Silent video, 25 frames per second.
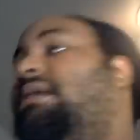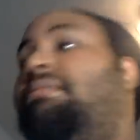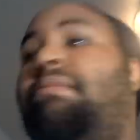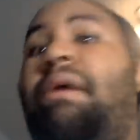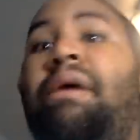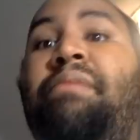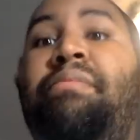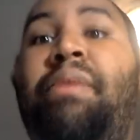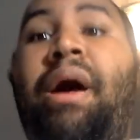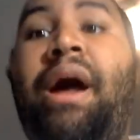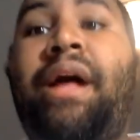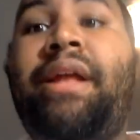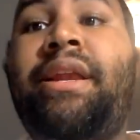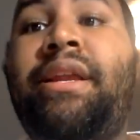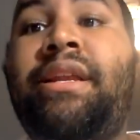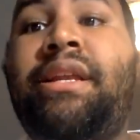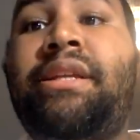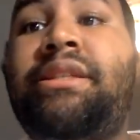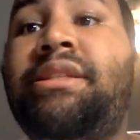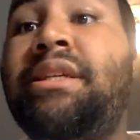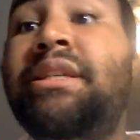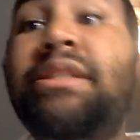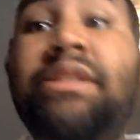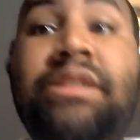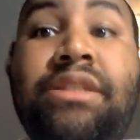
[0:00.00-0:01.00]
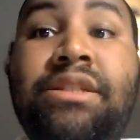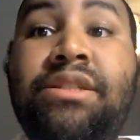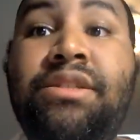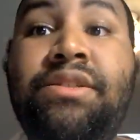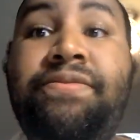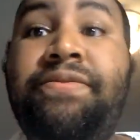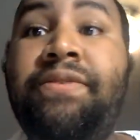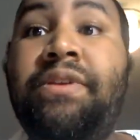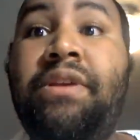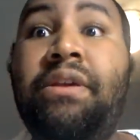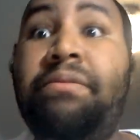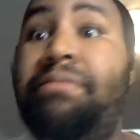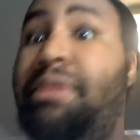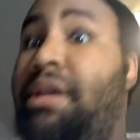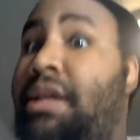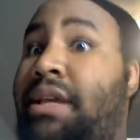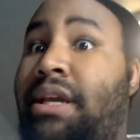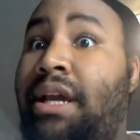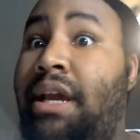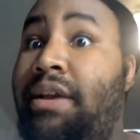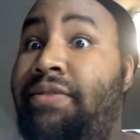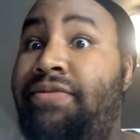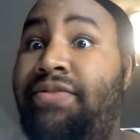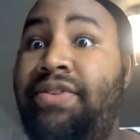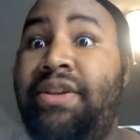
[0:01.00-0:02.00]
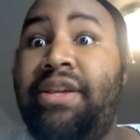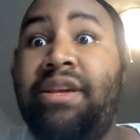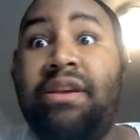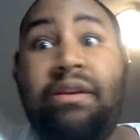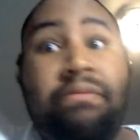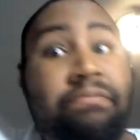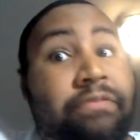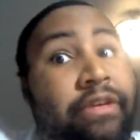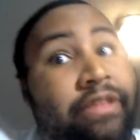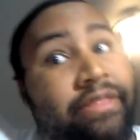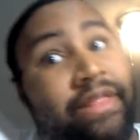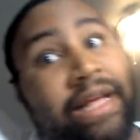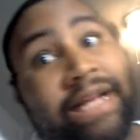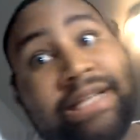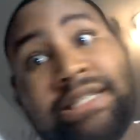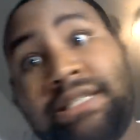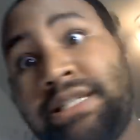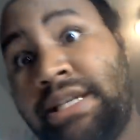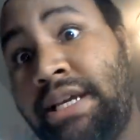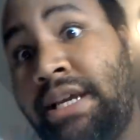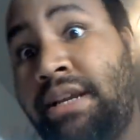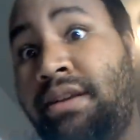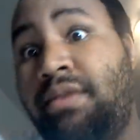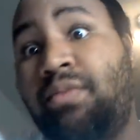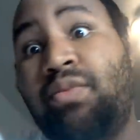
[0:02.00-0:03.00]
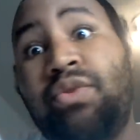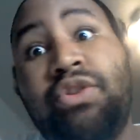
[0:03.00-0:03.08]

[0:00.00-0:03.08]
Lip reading: at my body and I say, Jesus, forgive me. He can't forgive me. That's it.